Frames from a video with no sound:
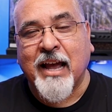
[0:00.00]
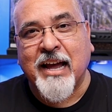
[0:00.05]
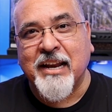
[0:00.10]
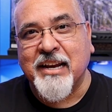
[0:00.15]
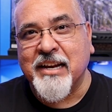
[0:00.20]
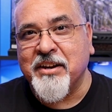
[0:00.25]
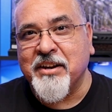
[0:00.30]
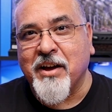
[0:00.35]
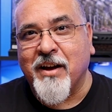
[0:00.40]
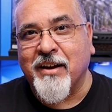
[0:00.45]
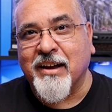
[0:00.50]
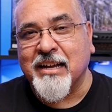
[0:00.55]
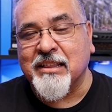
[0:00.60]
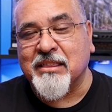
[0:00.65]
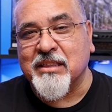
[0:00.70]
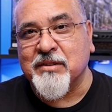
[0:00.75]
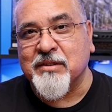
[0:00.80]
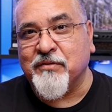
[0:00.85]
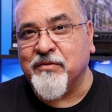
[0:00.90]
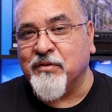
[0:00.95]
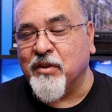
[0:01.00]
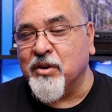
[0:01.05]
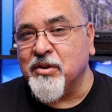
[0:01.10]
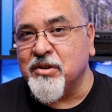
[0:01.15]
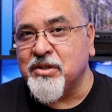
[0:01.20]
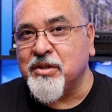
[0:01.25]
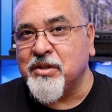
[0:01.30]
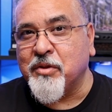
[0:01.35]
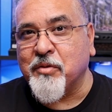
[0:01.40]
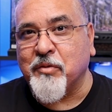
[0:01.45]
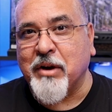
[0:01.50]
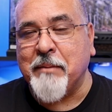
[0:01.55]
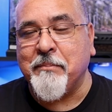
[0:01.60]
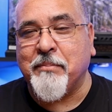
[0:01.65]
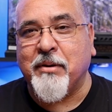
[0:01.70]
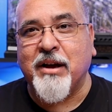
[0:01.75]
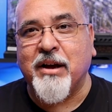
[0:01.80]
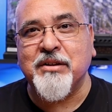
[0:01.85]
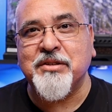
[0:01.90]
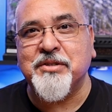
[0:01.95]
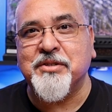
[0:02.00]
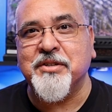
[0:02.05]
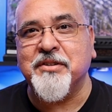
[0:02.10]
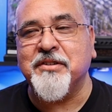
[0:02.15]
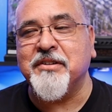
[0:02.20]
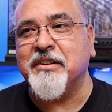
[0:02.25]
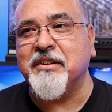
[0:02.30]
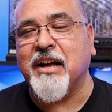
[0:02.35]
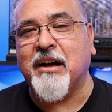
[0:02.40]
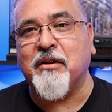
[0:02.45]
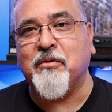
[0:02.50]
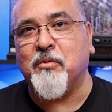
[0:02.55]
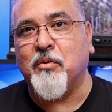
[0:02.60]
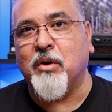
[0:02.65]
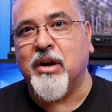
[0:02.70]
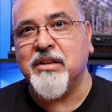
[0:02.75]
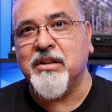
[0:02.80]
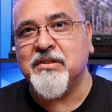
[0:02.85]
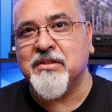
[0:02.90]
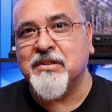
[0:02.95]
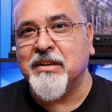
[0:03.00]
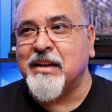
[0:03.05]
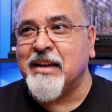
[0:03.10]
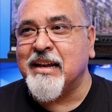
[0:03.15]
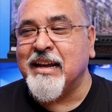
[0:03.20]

I did not get the first threat posture, not once,